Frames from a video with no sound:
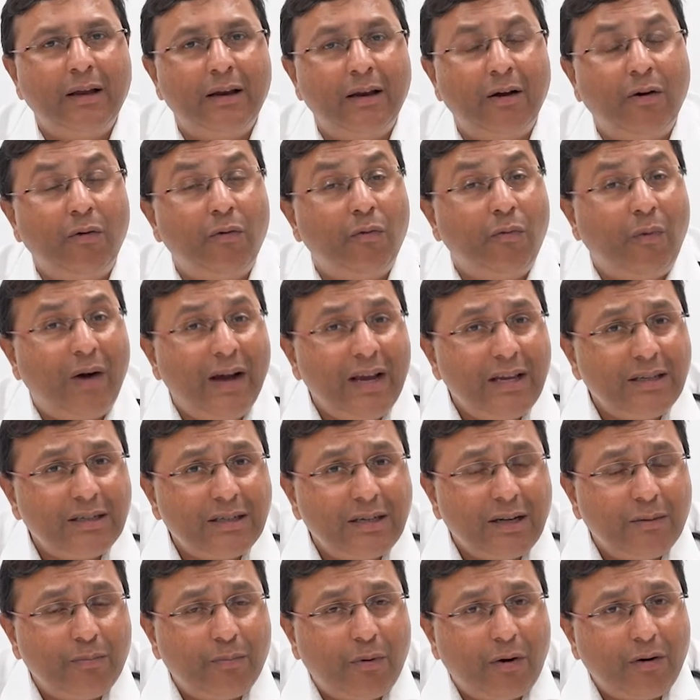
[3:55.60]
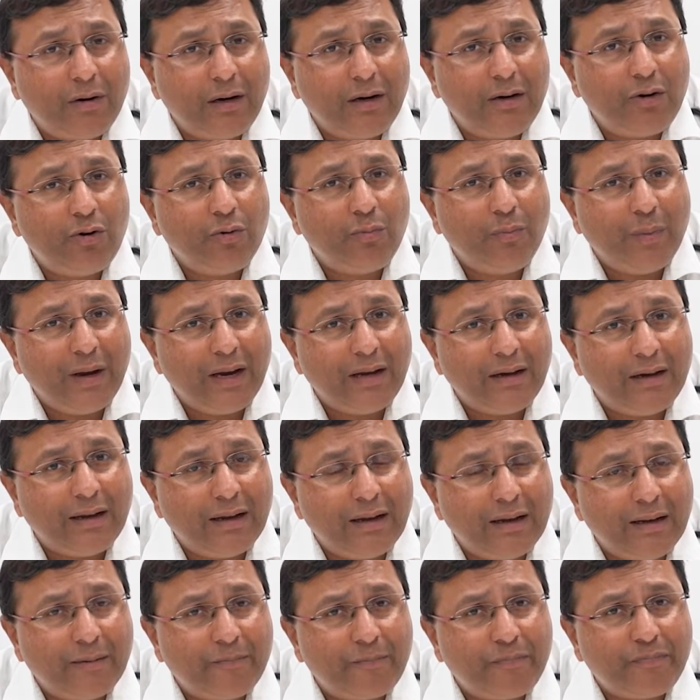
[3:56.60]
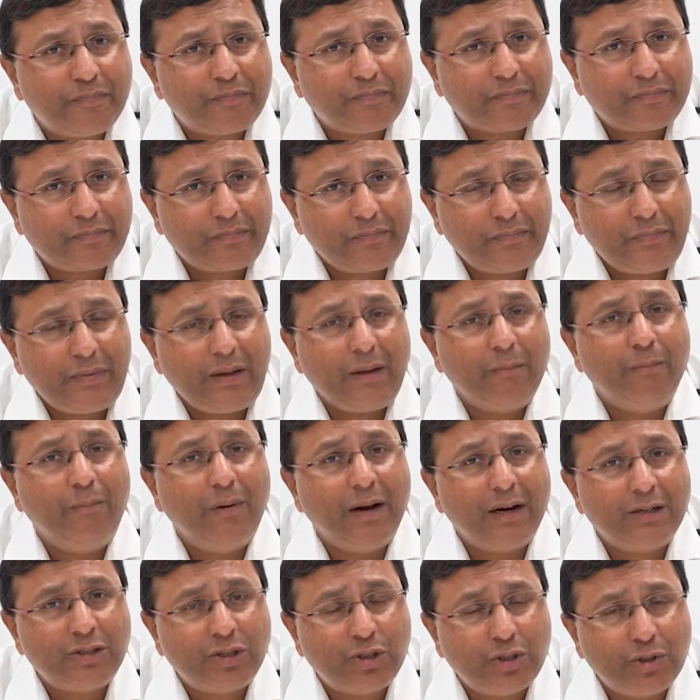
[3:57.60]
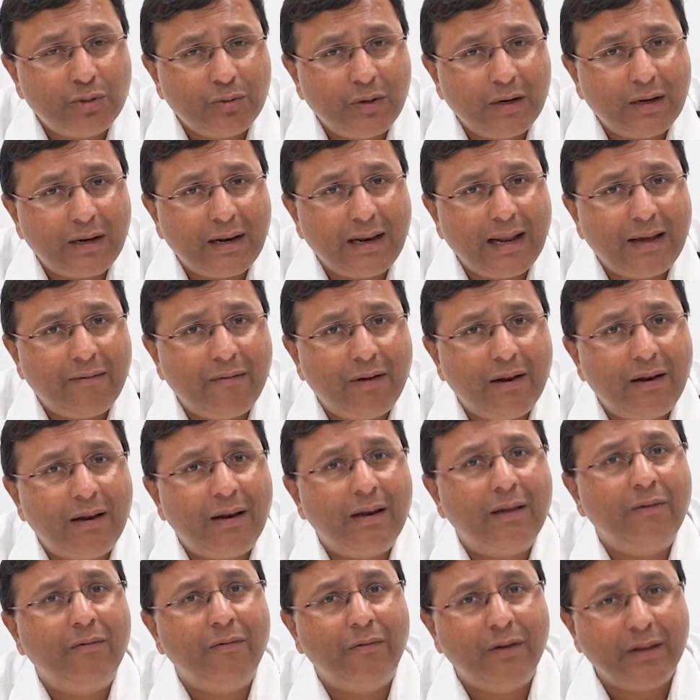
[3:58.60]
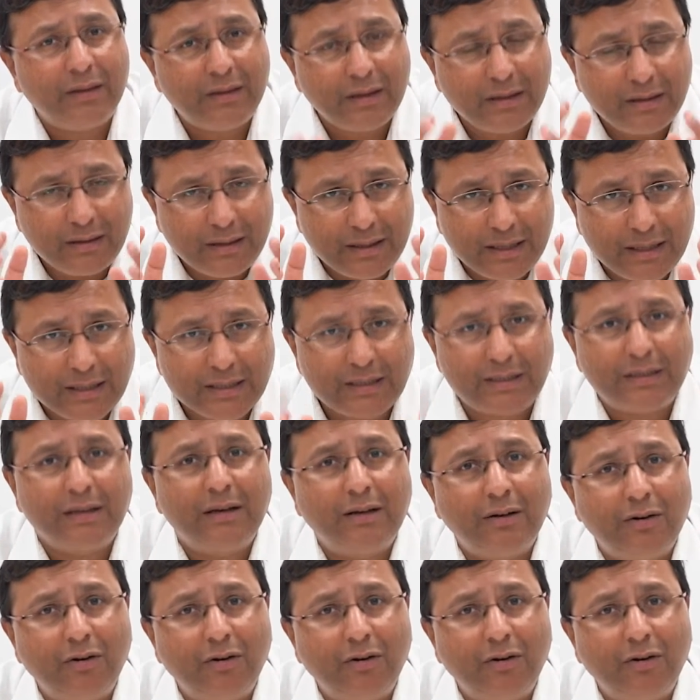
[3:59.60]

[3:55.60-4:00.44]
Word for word: Now, why is it important to maintain blood sugar level within these